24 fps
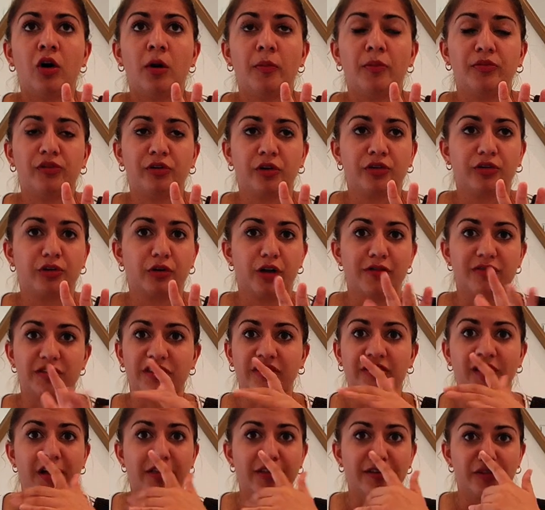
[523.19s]
I'm so sorry for the
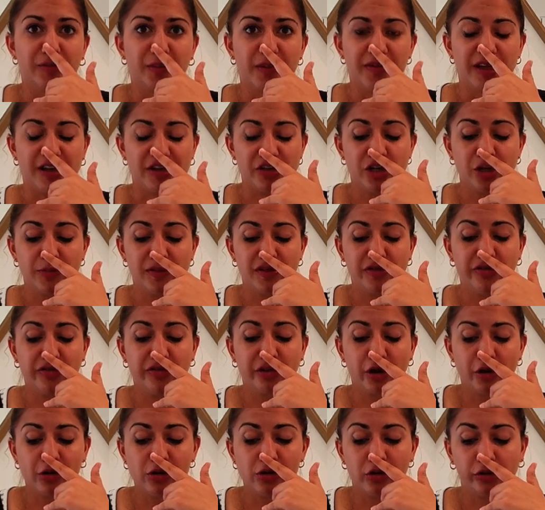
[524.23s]
silence, but that took me
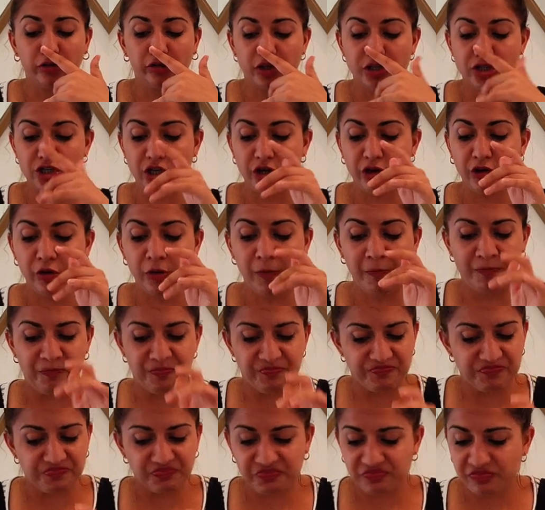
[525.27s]
so long to chew.
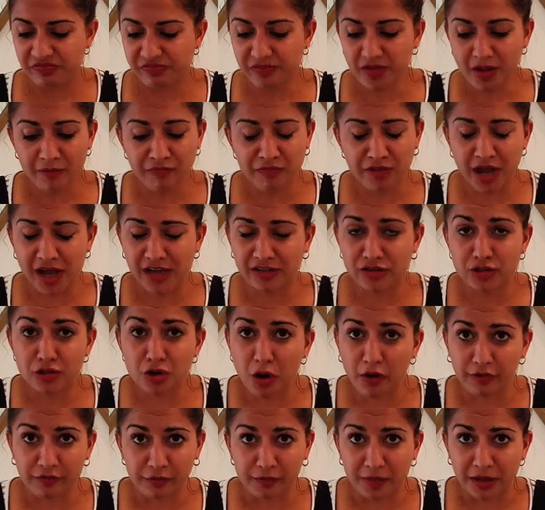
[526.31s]
That is
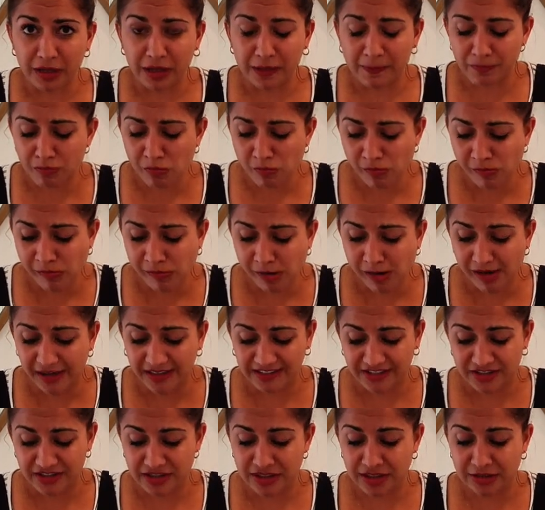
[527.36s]
not for me.
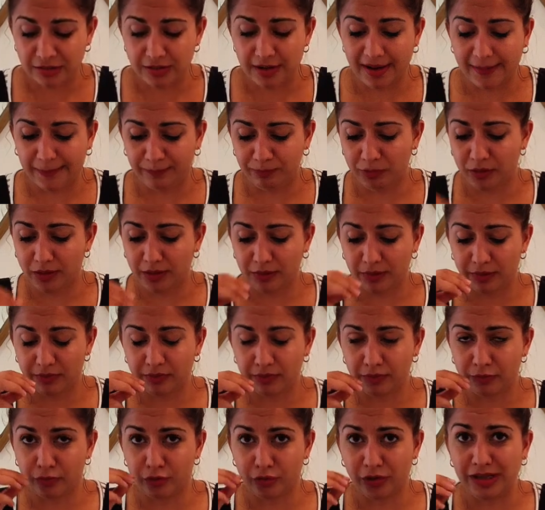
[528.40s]
It's still like
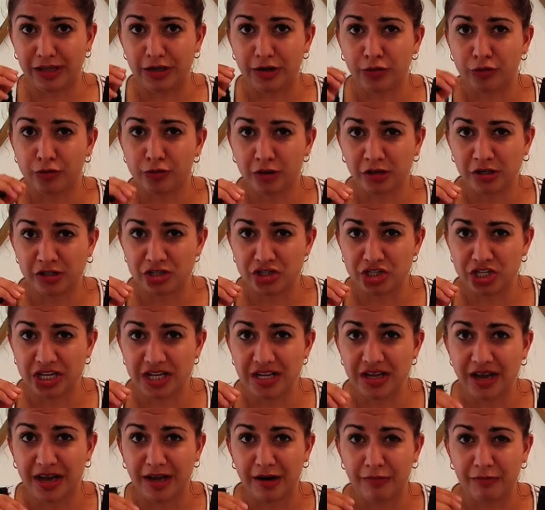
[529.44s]
really
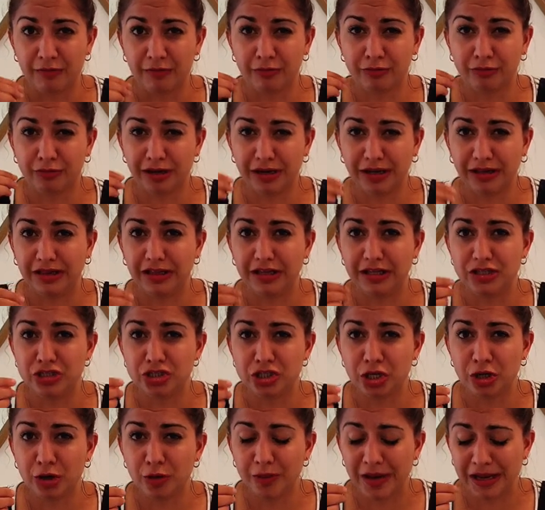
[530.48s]
crunchy and really
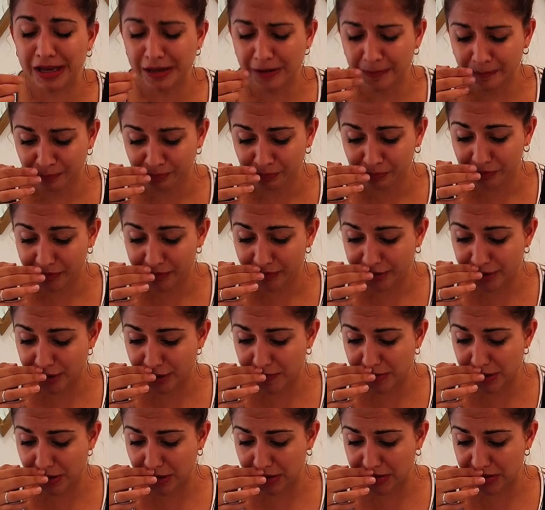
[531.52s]
chewy. That
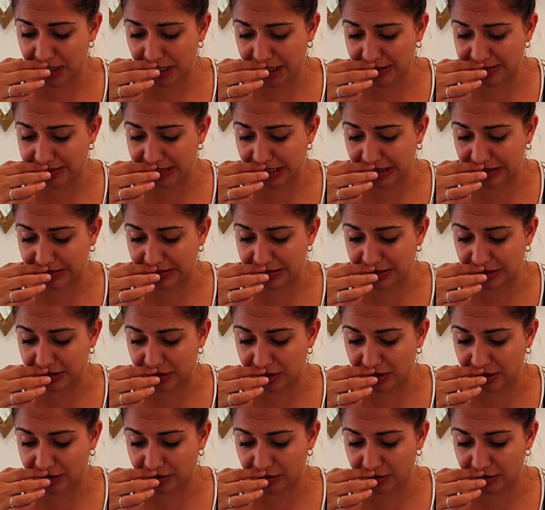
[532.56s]
took me a good 10 seconds to